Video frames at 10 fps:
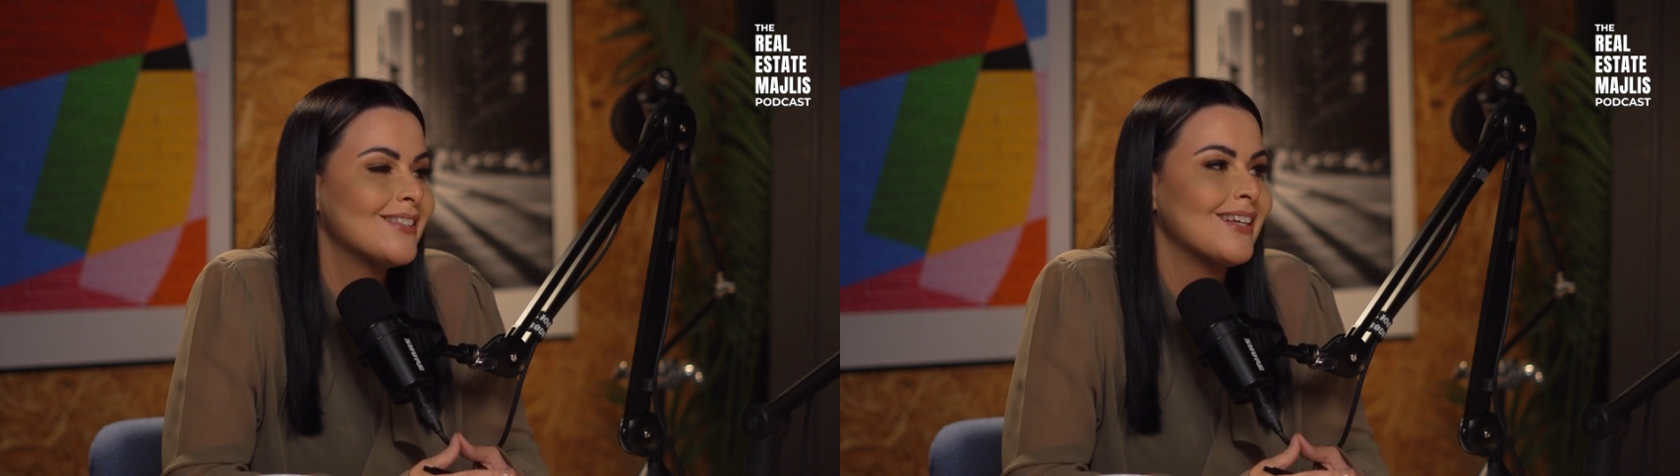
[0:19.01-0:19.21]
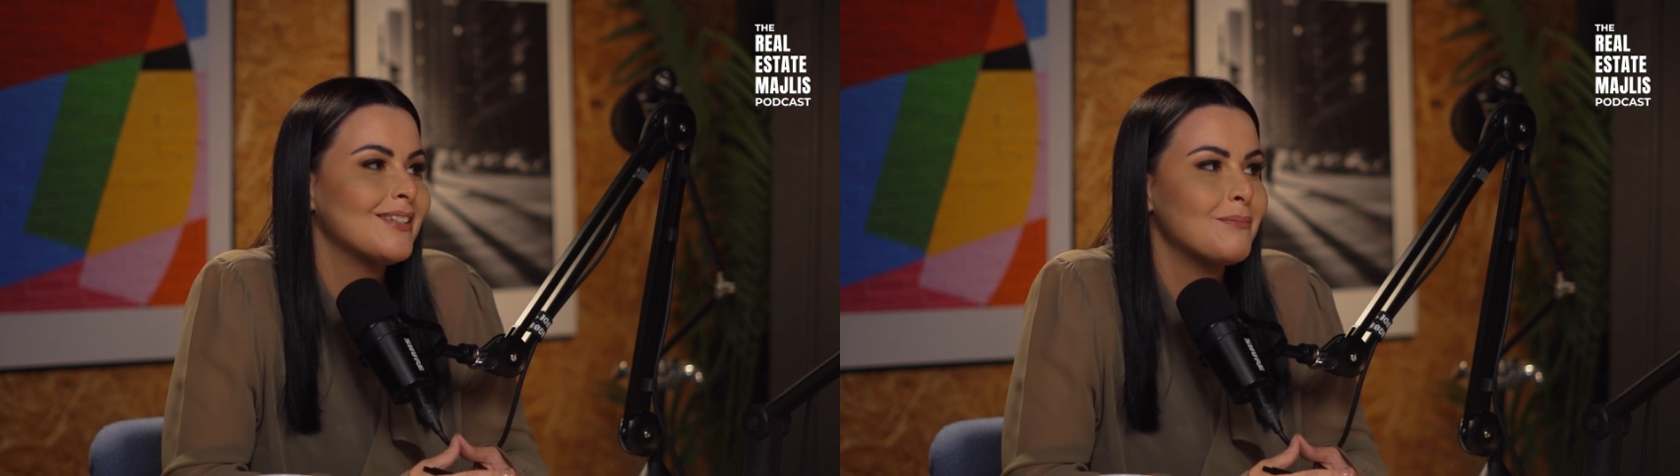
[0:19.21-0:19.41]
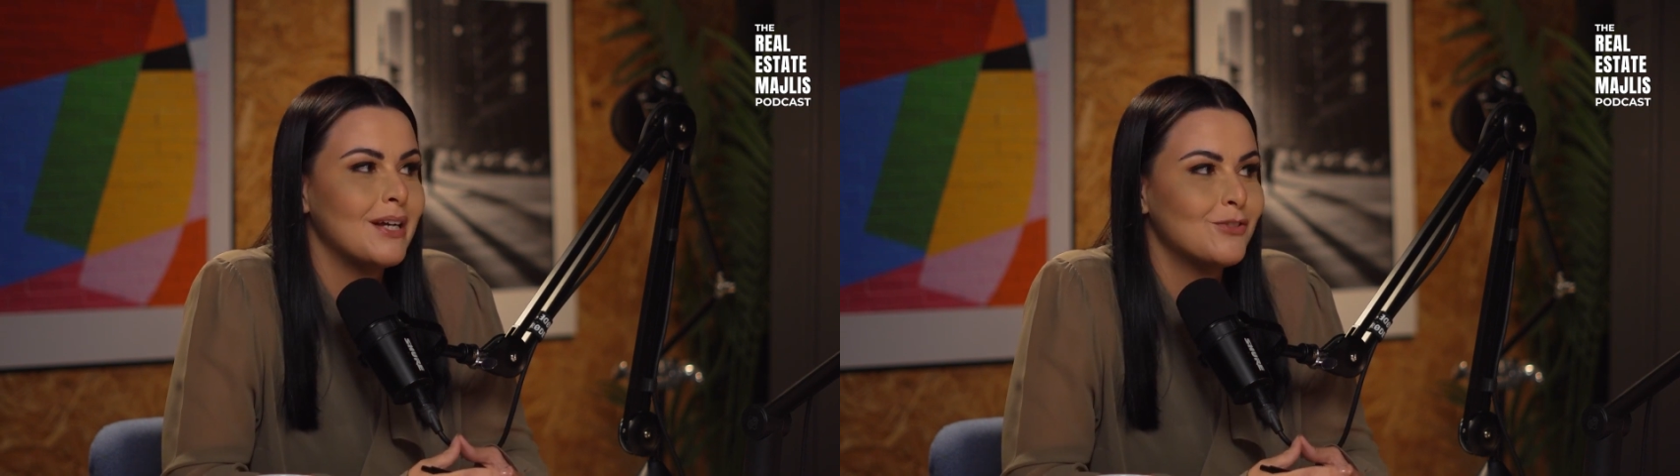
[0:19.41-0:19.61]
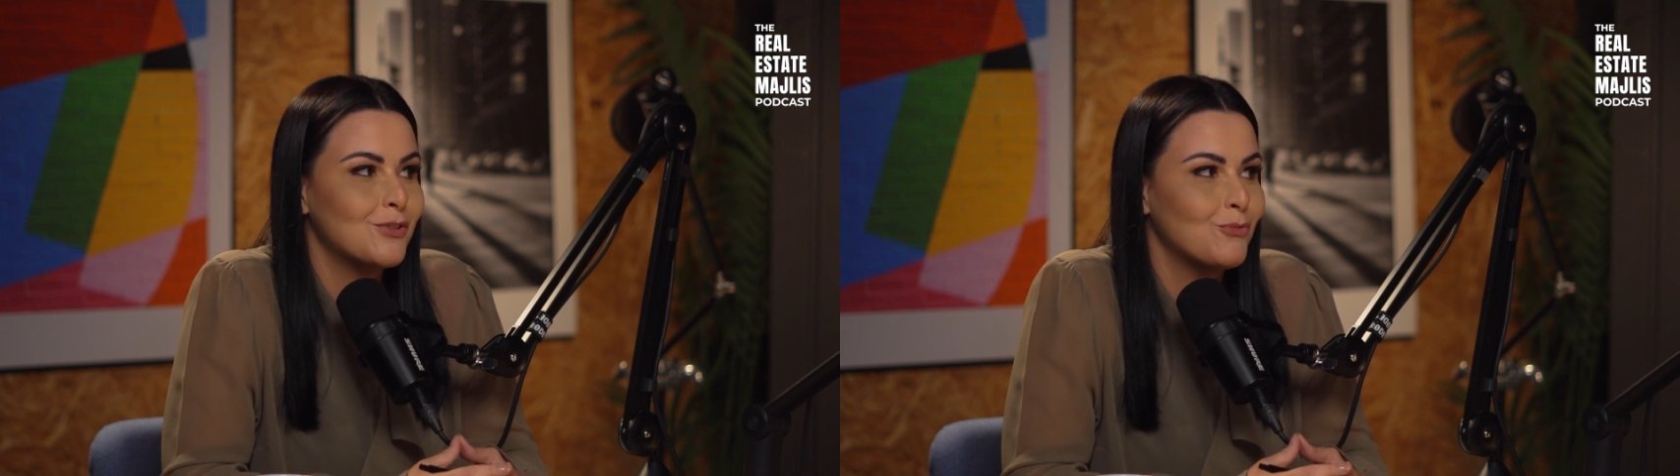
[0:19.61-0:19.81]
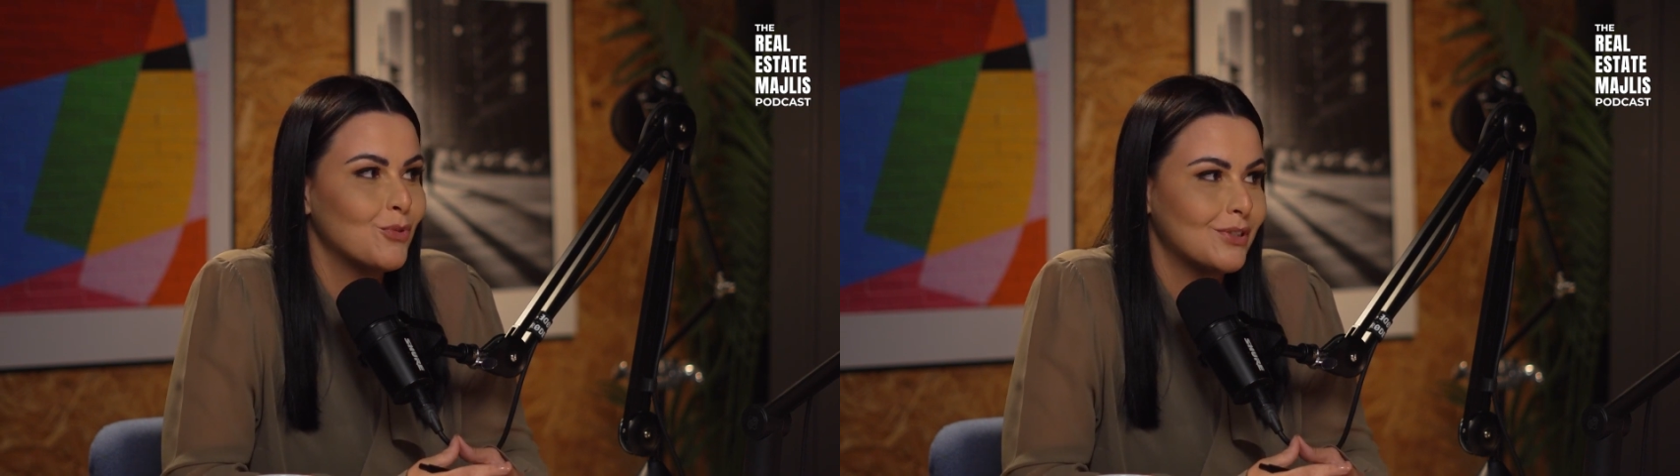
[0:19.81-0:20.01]
she said the
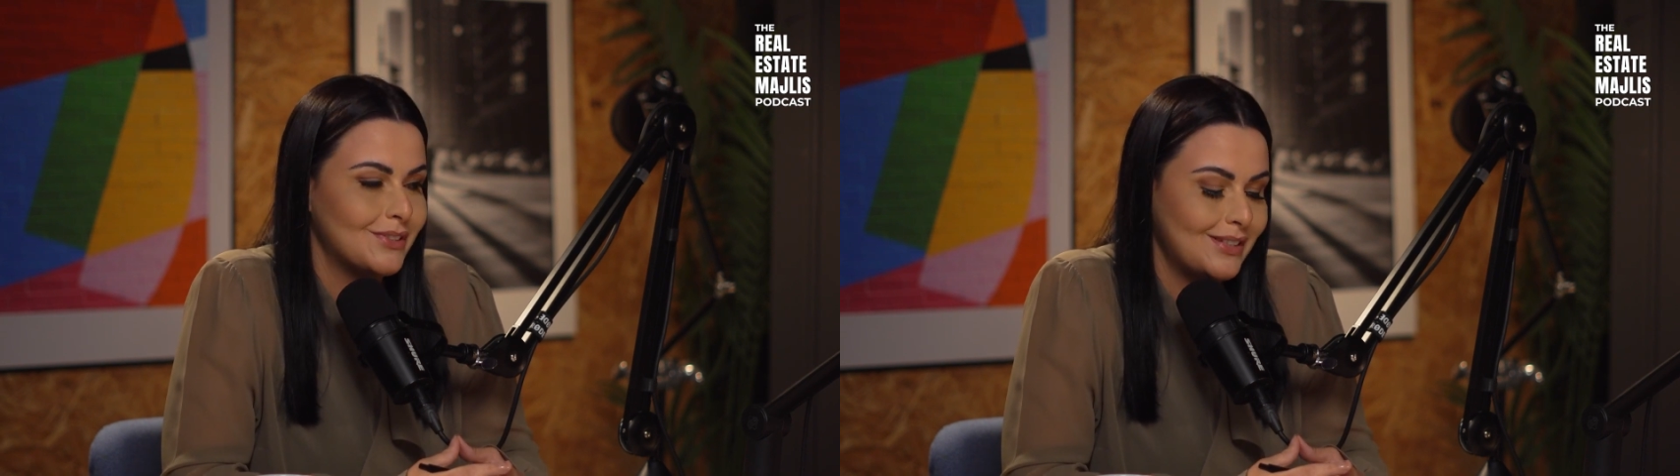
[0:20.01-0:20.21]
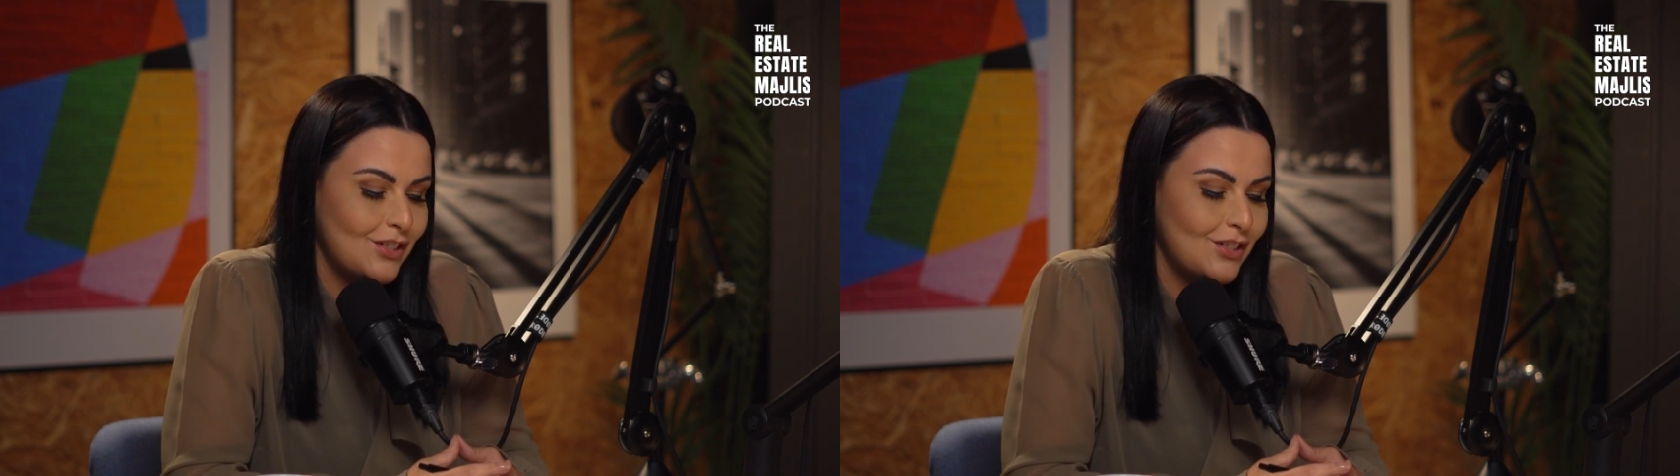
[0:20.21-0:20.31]
magic words.